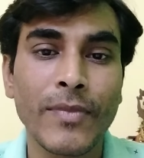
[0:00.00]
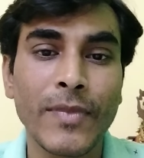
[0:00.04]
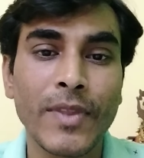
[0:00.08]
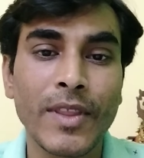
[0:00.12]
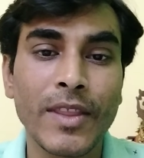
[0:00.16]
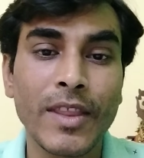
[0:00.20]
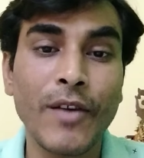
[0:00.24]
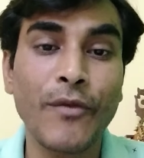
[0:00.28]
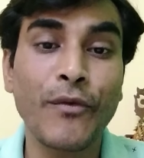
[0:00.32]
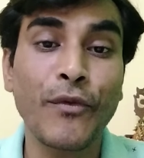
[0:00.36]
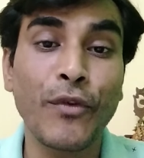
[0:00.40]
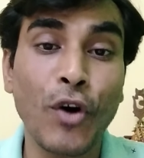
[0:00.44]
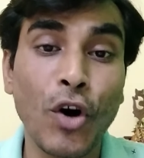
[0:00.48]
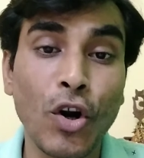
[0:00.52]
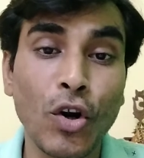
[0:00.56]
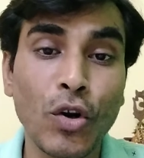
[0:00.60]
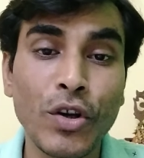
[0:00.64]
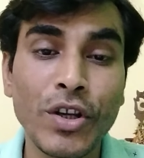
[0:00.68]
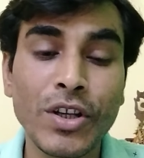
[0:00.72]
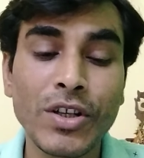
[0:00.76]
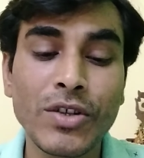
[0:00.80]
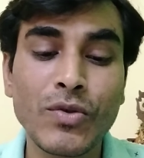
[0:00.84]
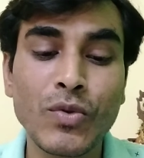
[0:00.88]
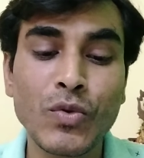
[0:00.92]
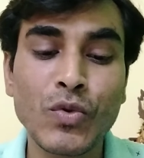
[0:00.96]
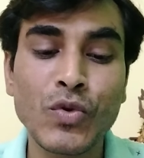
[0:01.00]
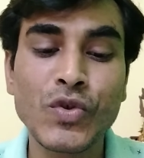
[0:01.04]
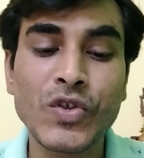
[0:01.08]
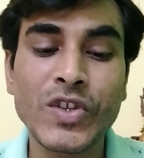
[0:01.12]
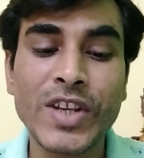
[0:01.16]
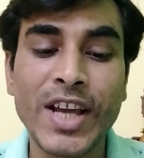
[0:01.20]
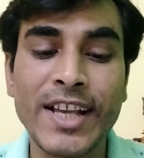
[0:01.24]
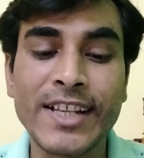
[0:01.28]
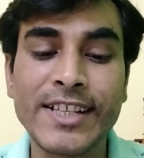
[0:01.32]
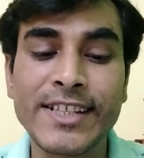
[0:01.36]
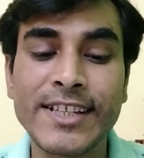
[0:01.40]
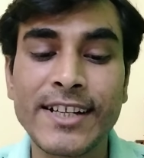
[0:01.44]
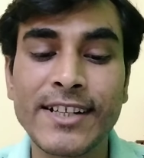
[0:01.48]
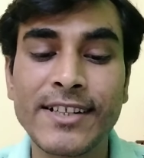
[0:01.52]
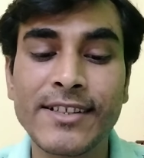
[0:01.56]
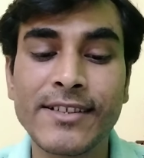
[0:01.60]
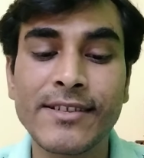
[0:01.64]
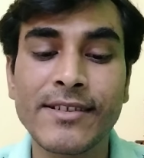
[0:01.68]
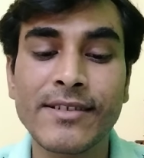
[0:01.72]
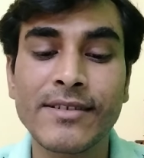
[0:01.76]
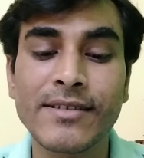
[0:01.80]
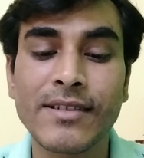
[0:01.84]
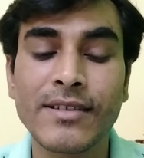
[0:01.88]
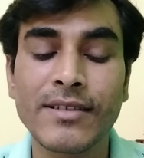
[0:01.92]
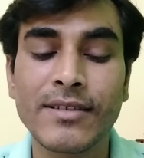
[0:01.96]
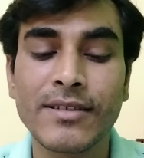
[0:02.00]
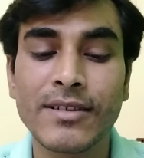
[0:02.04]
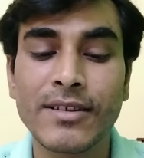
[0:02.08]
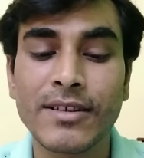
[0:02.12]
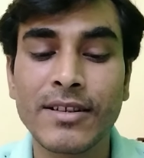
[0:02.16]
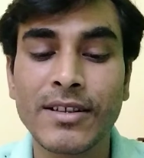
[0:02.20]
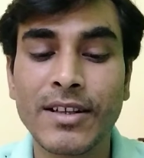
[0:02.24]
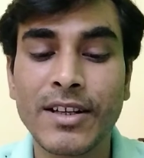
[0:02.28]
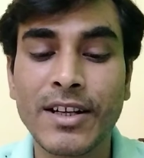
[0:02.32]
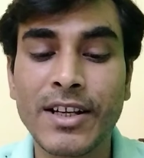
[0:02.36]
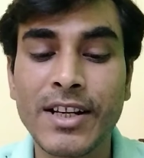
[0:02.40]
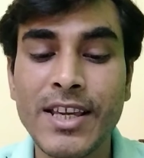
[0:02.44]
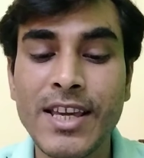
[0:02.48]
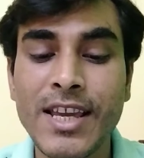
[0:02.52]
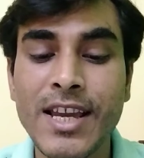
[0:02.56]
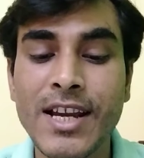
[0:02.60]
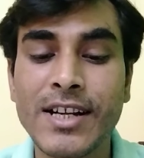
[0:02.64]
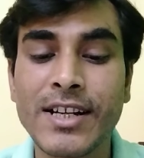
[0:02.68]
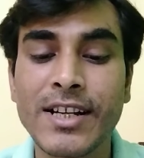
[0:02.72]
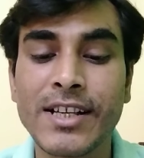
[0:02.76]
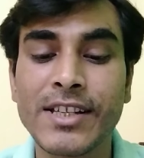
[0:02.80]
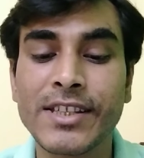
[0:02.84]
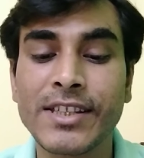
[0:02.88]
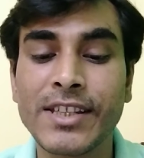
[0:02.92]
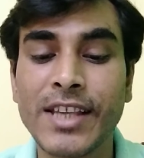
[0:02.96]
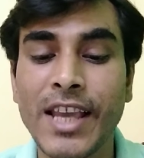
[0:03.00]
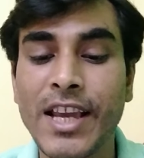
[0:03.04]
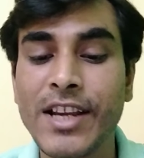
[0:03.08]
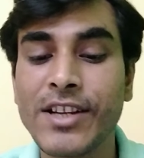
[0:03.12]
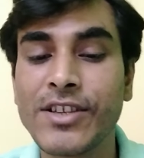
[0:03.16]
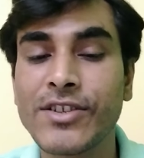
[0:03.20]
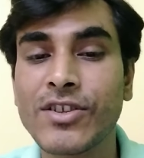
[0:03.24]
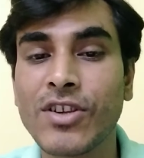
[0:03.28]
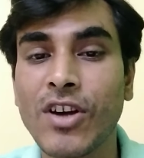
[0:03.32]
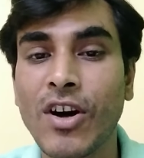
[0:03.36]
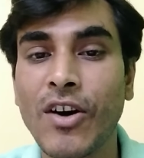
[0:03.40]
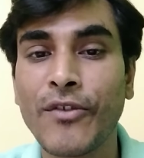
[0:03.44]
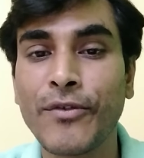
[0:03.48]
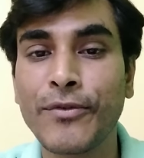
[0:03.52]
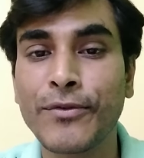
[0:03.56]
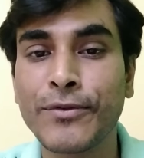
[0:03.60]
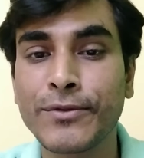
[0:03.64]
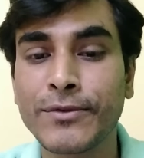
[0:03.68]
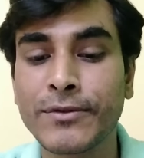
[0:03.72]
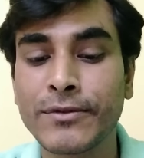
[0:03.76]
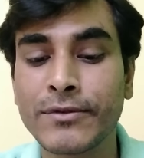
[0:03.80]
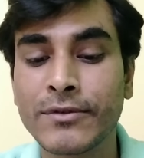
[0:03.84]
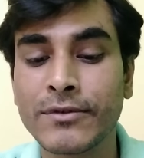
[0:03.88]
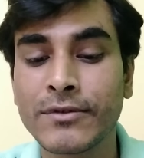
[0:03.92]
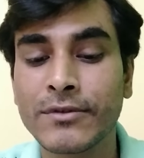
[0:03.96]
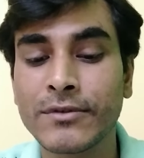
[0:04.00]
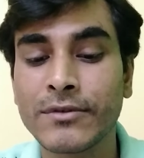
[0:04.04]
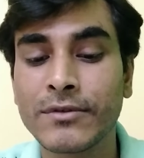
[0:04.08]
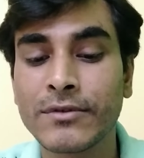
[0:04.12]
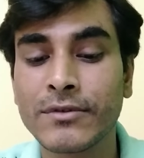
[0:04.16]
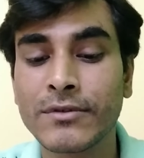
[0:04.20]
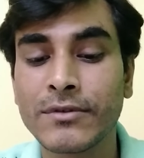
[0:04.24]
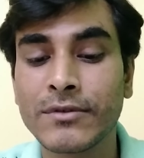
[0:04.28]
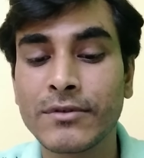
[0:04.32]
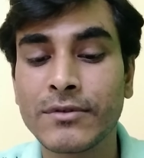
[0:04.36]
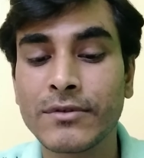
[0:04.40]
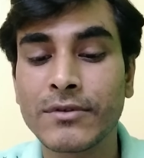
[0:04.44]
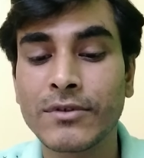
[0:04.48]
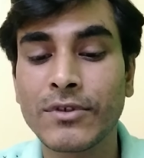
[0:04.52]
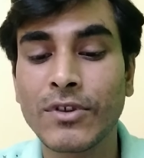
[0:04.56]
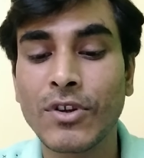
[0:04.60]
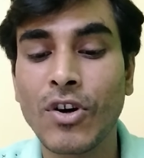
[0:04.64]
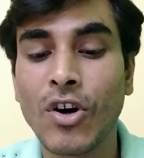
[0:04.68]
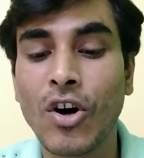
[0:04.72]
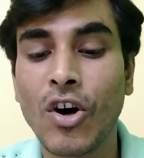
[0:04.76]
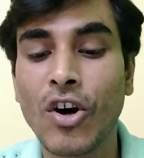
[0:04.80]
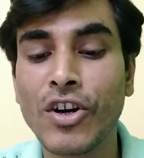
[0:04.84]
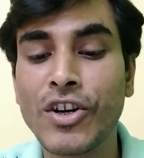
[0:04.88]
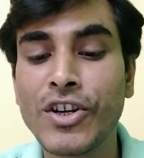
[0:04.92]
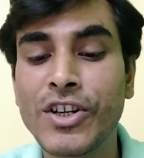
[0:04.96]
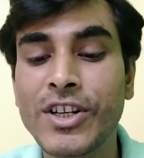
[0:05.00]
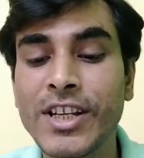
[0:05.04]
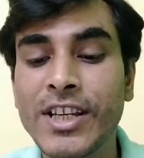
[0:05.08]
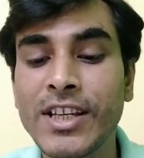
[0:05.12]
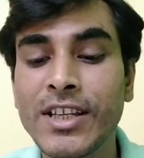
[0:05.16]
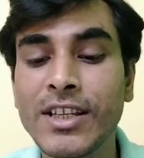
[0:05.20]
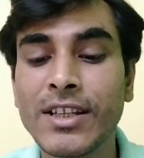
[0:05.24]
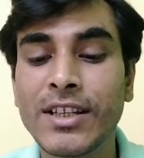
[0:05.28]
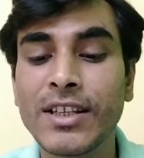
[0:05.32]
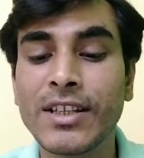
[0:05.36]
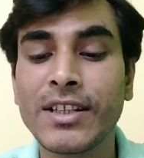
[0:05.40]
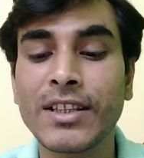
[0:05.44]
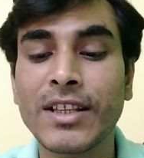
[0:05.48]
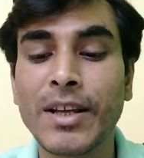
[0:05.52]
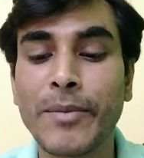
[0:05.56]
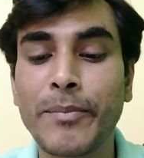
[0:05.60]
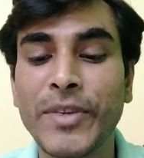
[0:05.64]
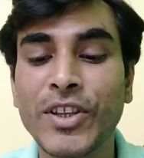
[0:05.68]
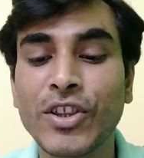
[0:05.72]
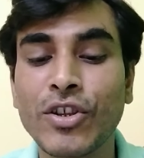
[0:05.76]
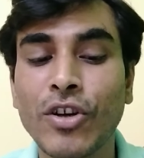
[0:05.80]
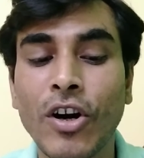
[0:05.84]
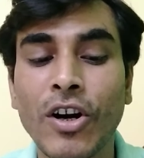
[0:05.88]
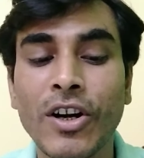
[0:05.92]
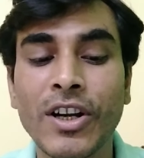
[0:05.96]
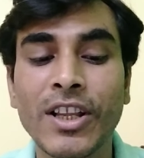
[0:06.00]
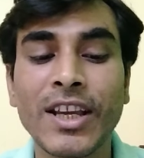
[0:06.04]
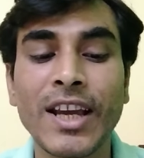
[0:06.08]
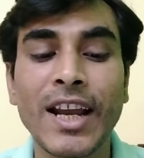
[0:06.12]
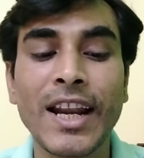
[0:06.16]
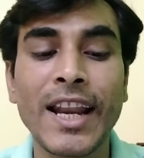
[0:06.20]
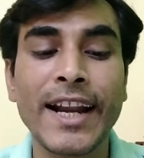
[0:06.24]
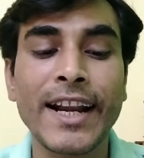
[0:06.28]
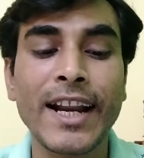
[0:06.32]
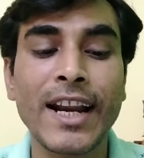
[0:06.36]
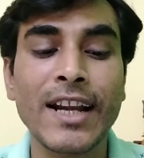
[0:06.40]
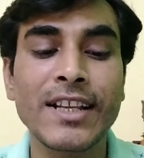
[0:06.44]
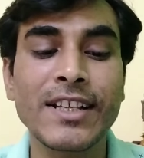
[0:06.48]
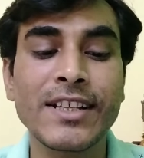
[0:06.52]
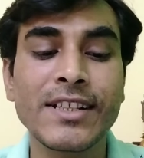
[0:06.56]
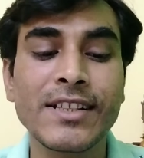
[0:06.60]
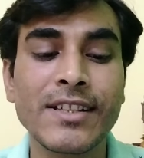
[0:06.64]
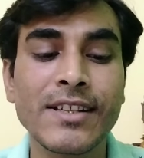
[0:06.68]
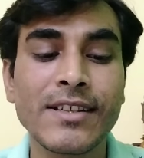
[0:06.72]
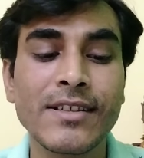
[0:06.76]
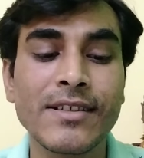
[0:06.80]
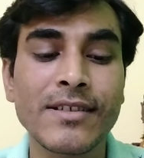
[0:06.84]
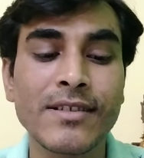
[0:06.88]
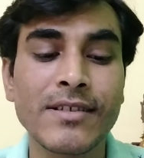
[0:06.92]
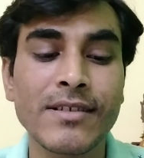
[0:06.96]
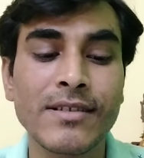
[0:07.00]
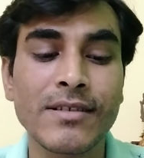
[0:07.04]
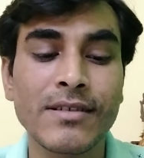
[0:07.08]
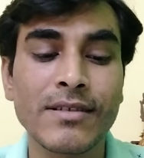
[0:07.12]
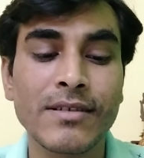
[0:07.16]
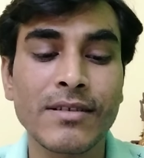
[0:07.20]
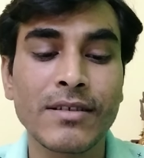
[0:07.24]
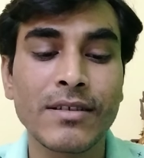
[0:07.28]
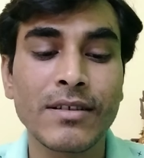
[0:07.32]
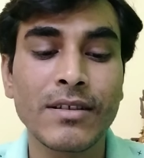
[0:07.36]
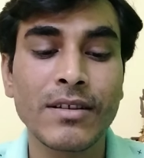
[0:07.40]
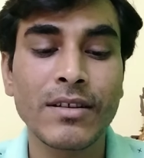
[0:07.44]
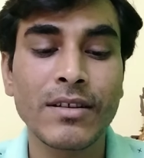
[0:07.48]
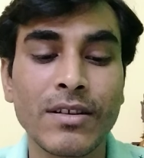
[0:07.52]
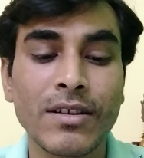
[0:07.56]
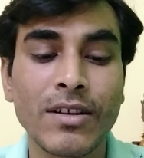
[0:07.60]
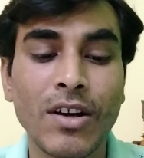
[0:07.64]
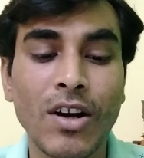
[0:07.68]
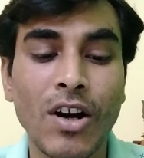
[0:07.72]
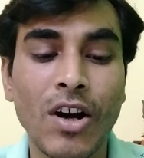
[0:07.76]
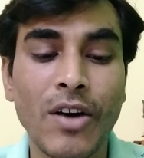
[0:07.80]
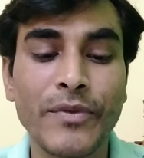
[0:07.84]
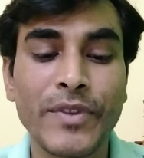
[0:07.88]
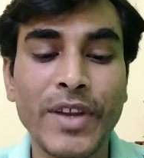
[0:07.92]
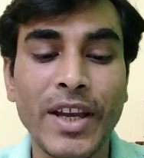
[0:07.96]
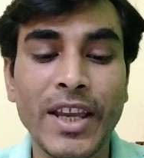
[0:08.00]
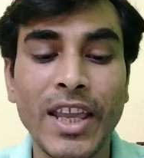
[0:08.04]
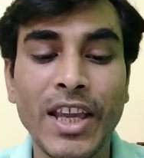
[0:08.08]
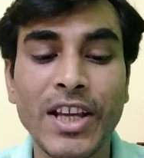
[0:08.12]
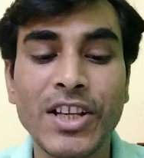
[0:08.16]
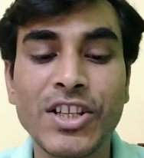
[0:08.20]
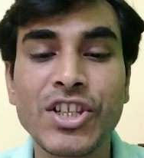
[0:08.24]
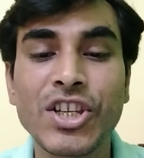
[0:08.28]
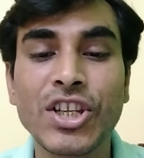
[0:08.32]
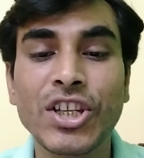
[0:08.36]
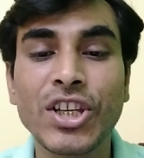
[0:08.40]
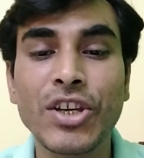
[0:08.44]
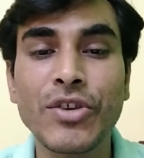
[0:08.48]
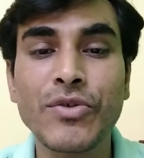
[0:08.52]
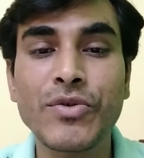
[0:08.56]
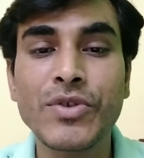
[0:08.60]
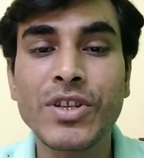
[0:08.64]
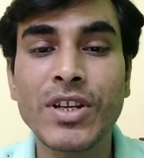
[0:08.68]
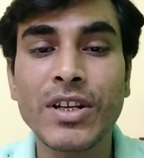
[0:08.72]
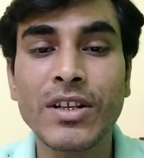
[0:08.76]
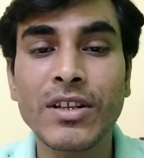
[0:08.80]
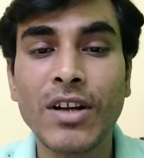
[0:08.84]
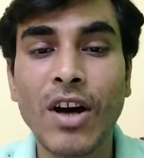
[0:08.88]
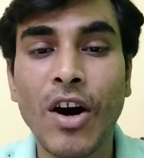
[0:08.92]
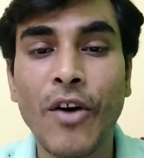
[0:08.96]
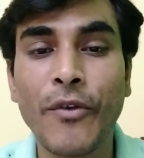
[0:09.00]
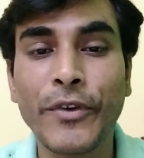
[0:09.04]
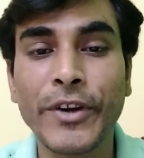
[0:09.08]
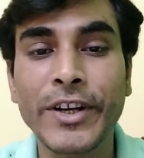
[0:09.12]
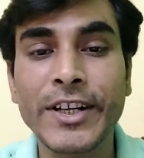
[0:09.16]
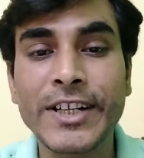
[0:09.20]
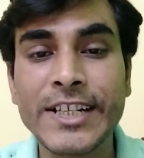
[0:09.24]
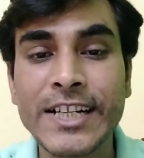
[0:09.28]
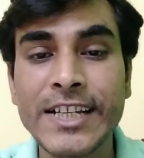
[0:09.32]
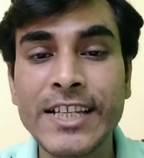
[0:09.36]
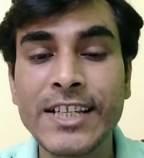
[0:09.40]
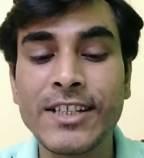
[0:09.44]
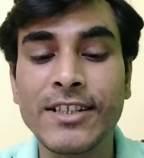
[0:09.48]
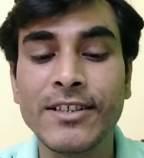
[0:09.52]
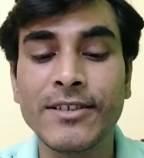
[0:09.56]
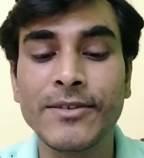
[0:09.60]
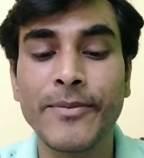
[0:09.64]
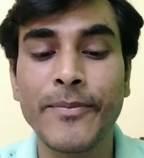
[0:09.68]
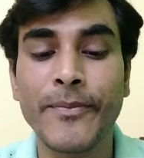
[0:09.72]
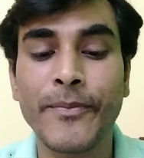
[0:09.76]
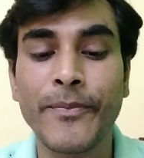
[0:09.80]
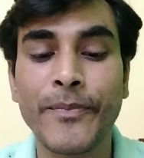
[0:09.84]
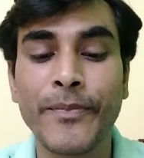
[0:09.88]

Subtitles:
The following two stanzas create a sense of haunting in the methodical analysis of the execution of a tree.